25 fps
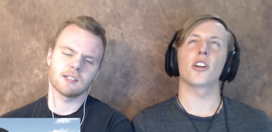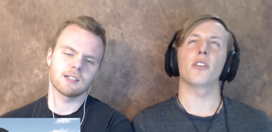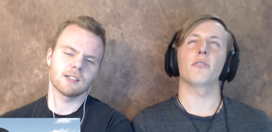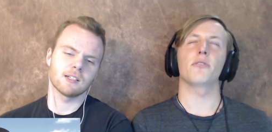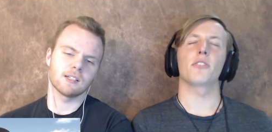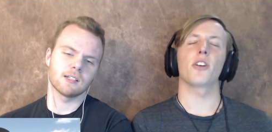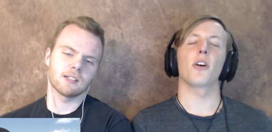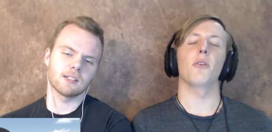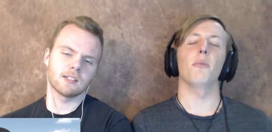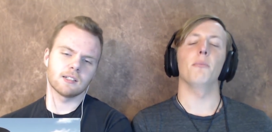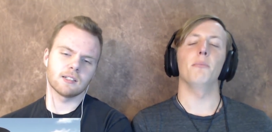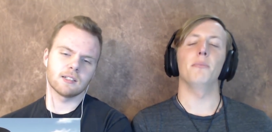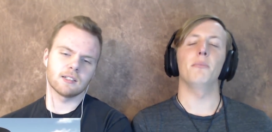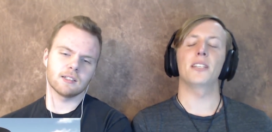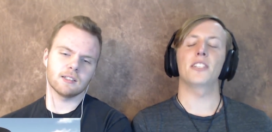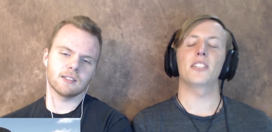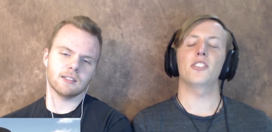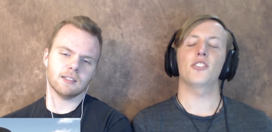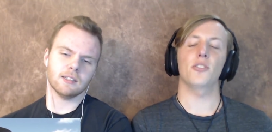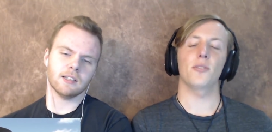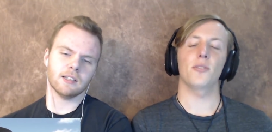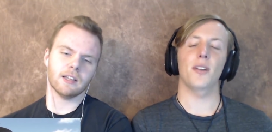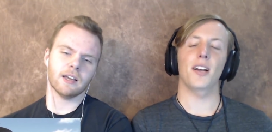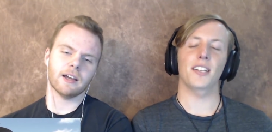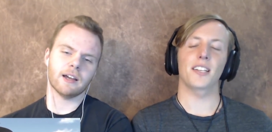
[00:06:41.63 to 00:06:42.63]
Speaker 1: show don't
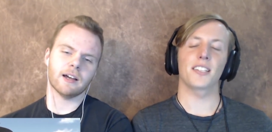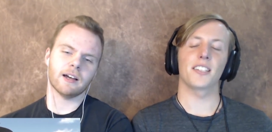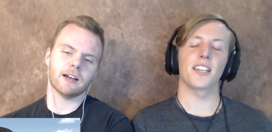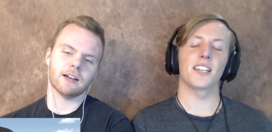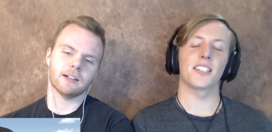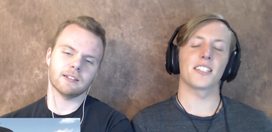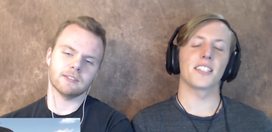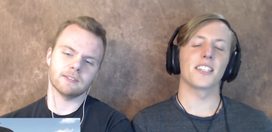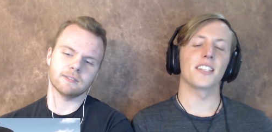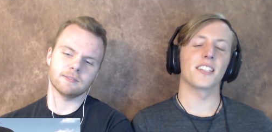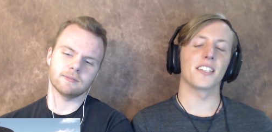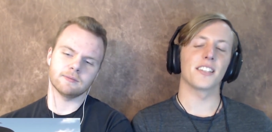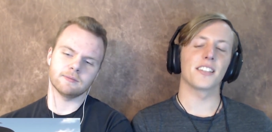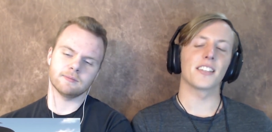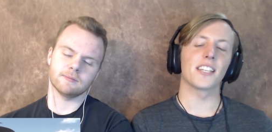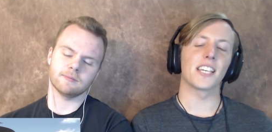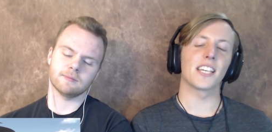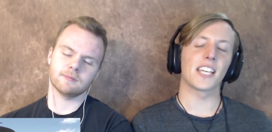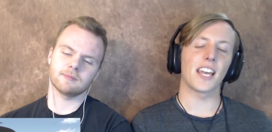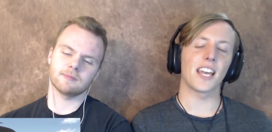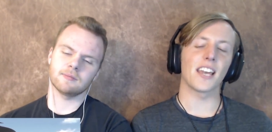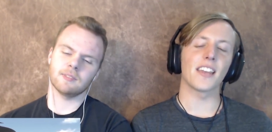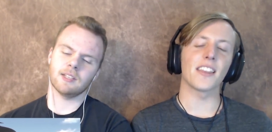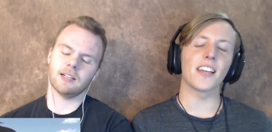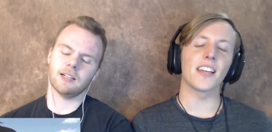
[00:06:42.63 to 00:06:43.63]
misdirect yeah. us into thinking
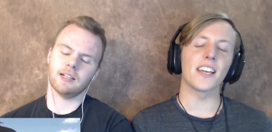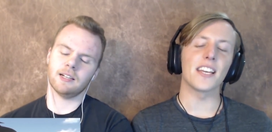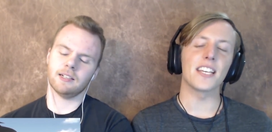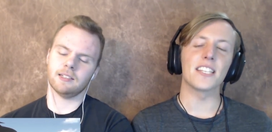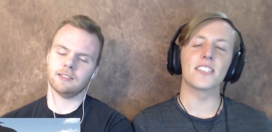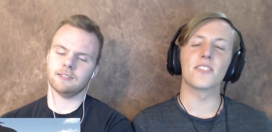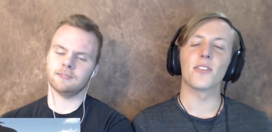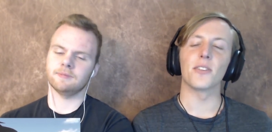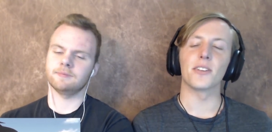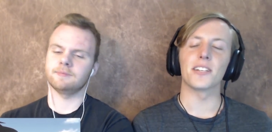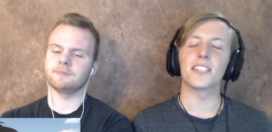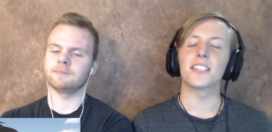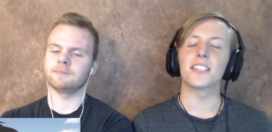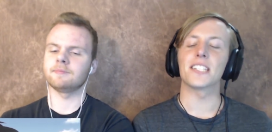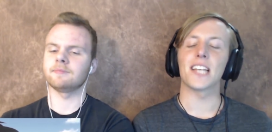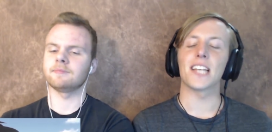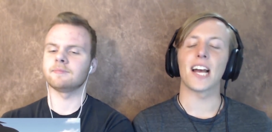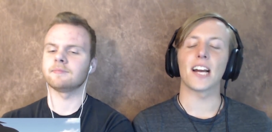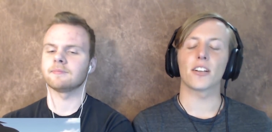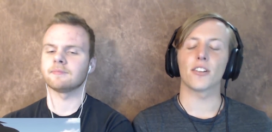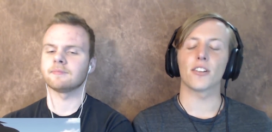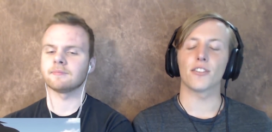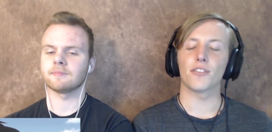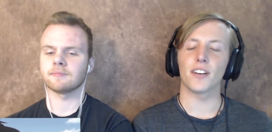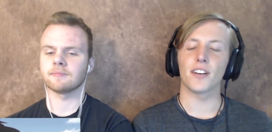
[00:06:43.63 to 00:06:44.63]
yeah. that he's going to
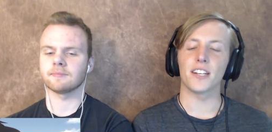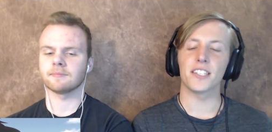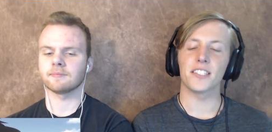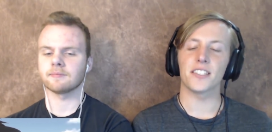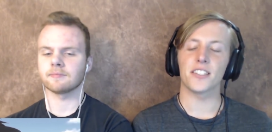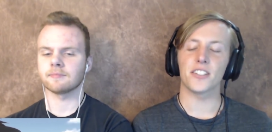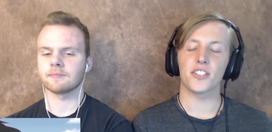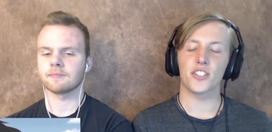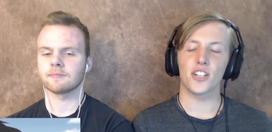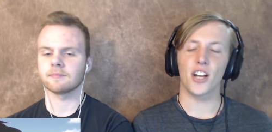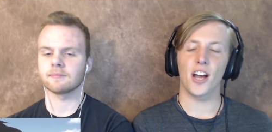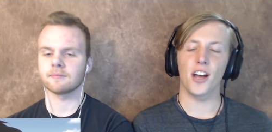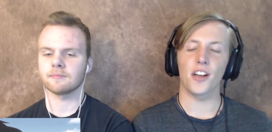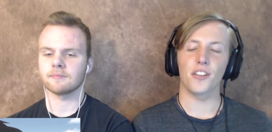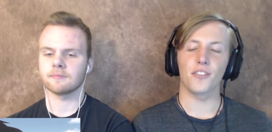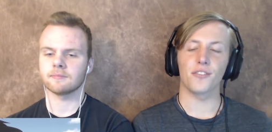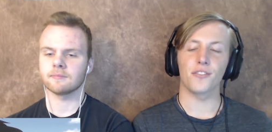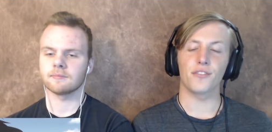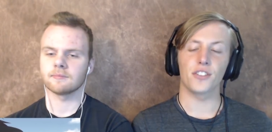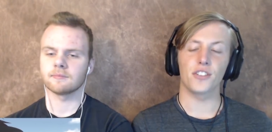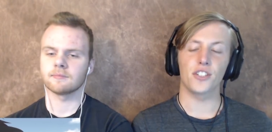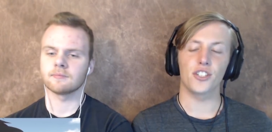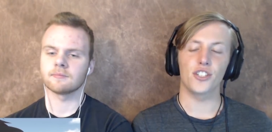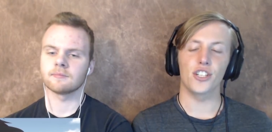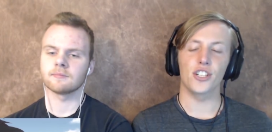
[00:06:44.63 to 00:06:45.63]
sacrifice the child for
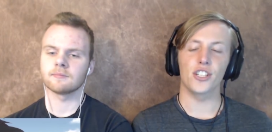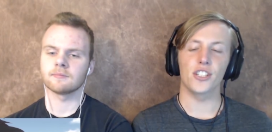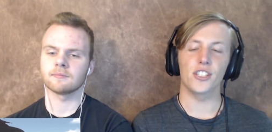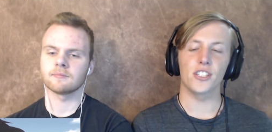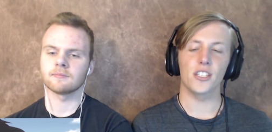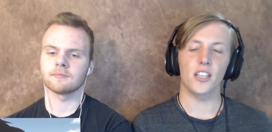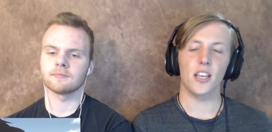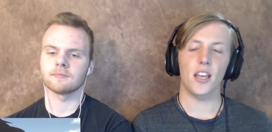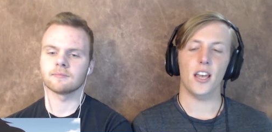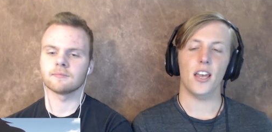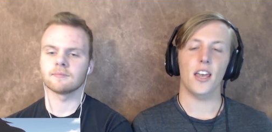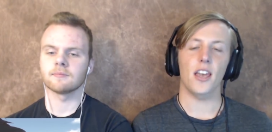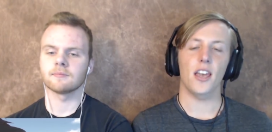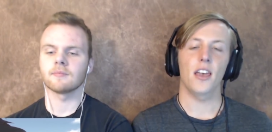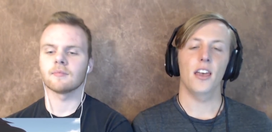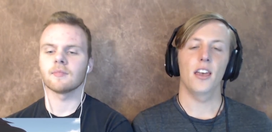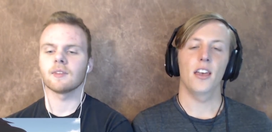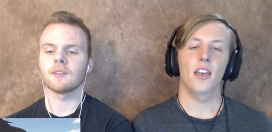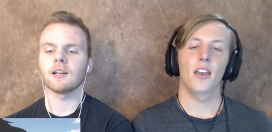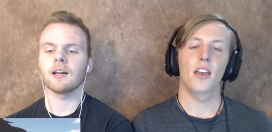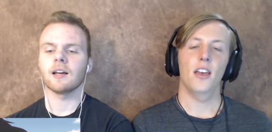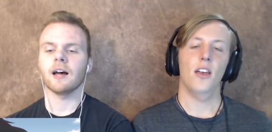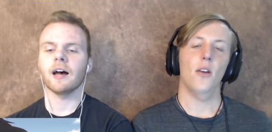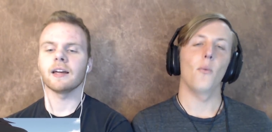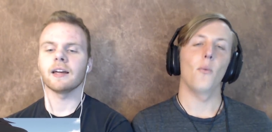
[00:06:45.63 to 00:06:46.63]
Chisei
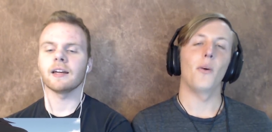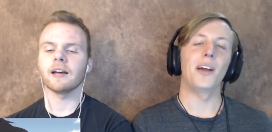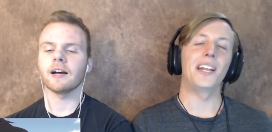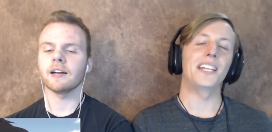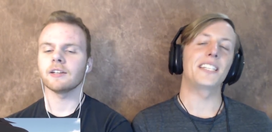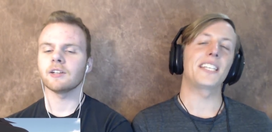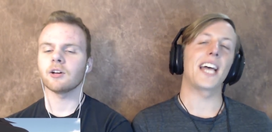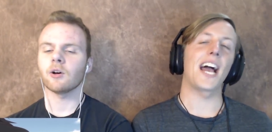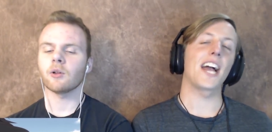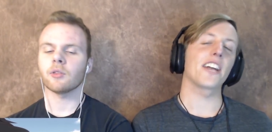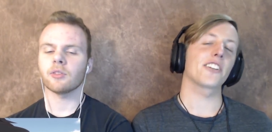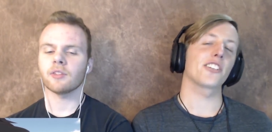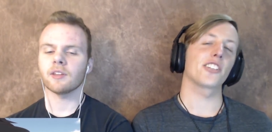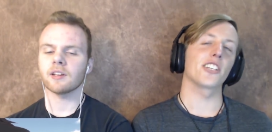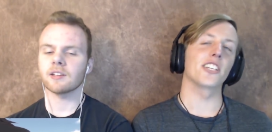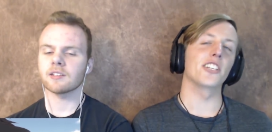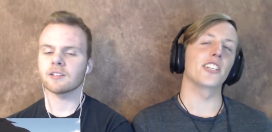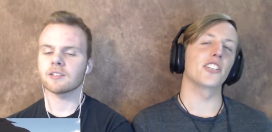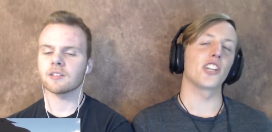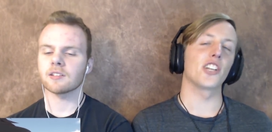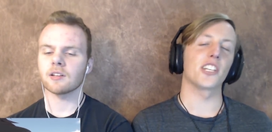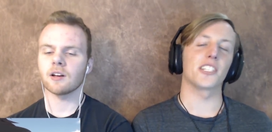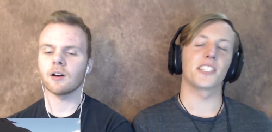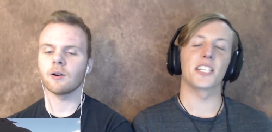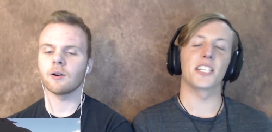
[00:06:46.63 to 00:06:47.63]
I, when I it's actually just
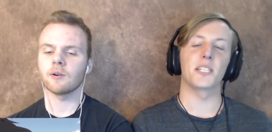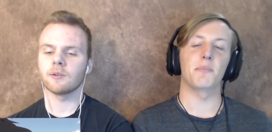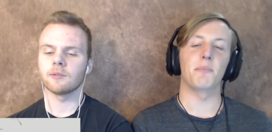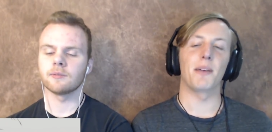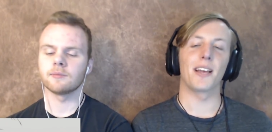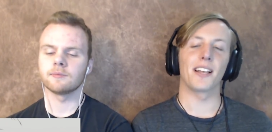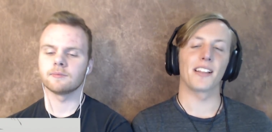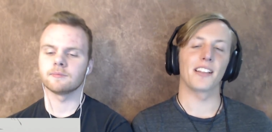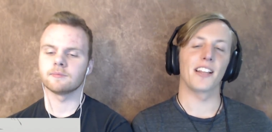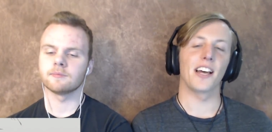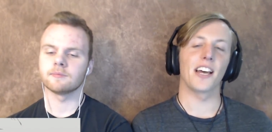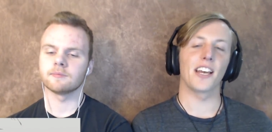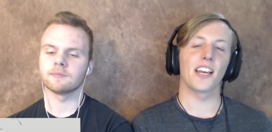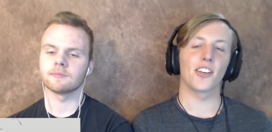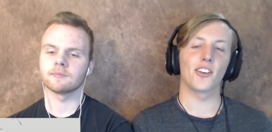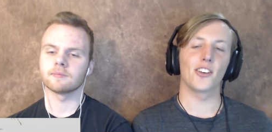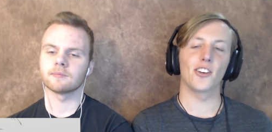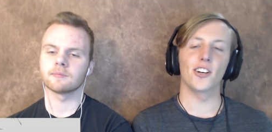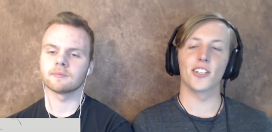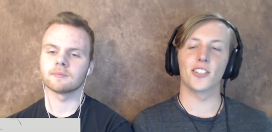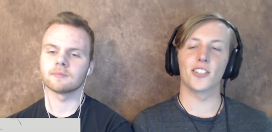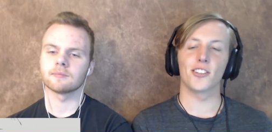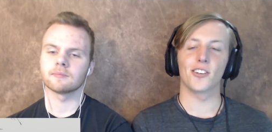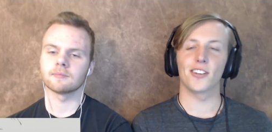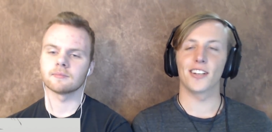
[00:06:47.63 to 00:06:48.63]
so. he's being like good
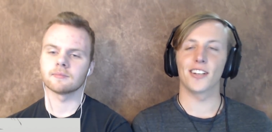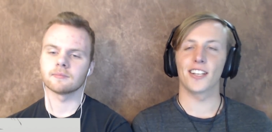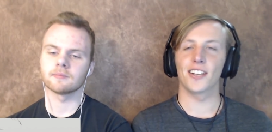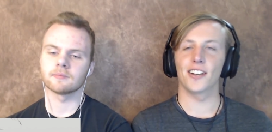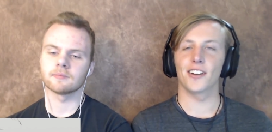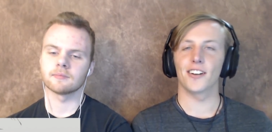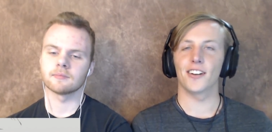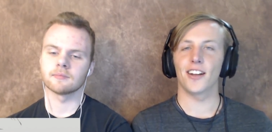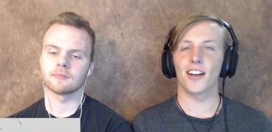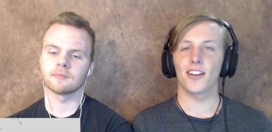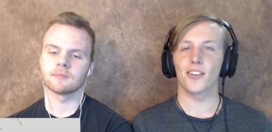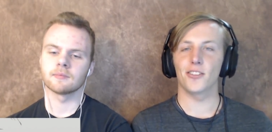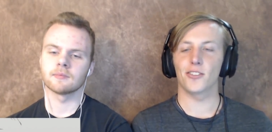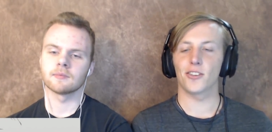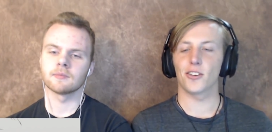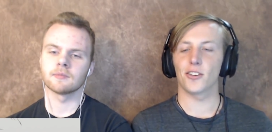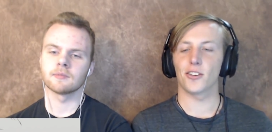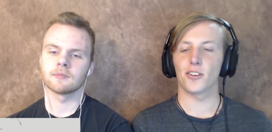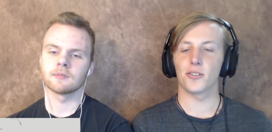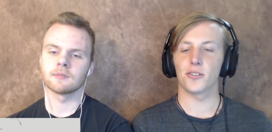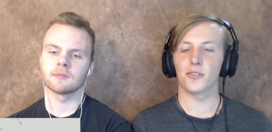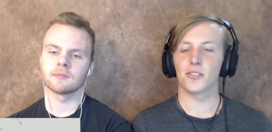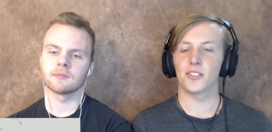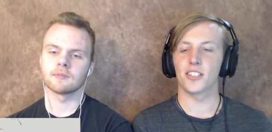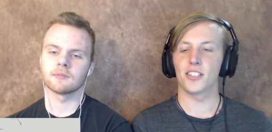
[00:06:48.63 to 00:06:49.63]
you're here now you can go
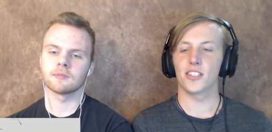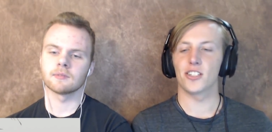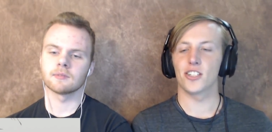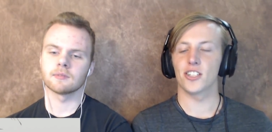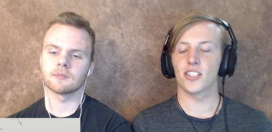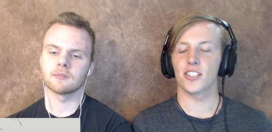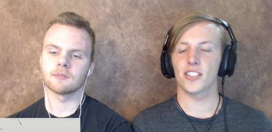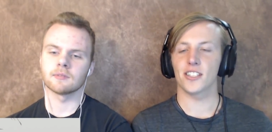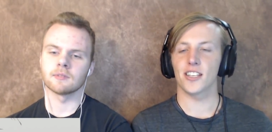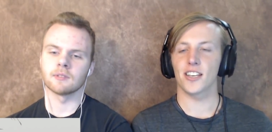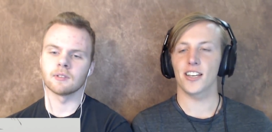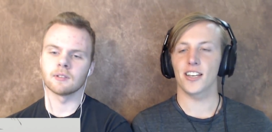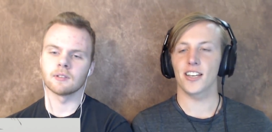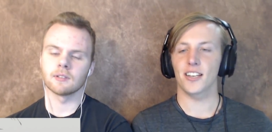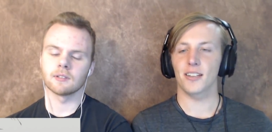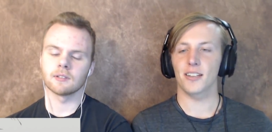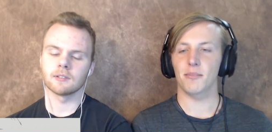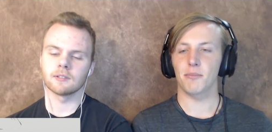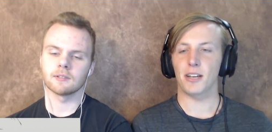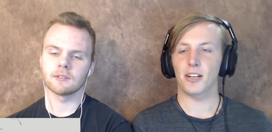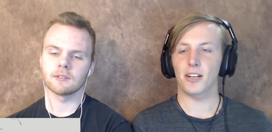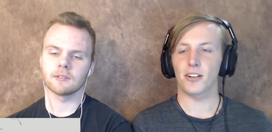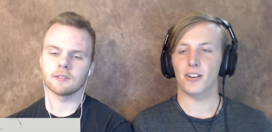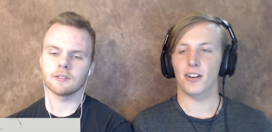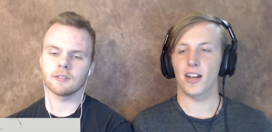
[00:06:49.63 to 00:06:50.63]
see Chisei and make
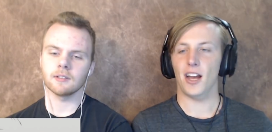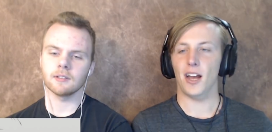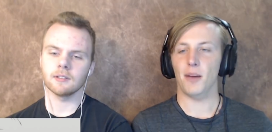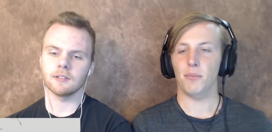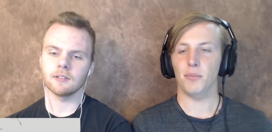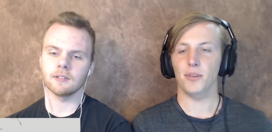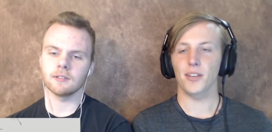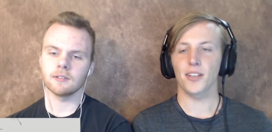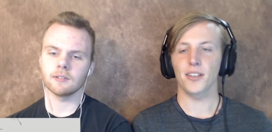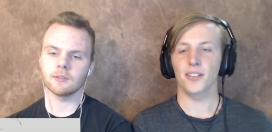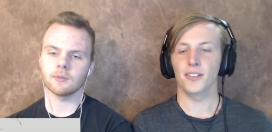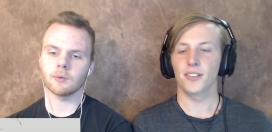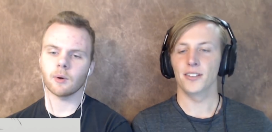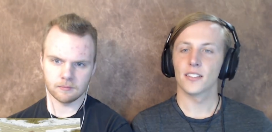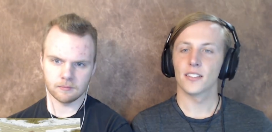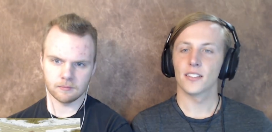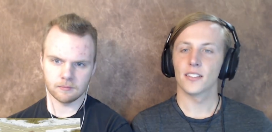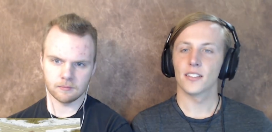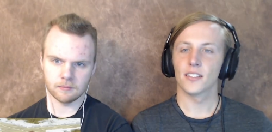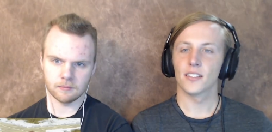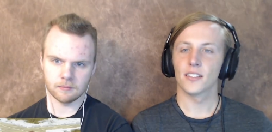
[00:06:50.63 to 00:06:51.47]
her happy right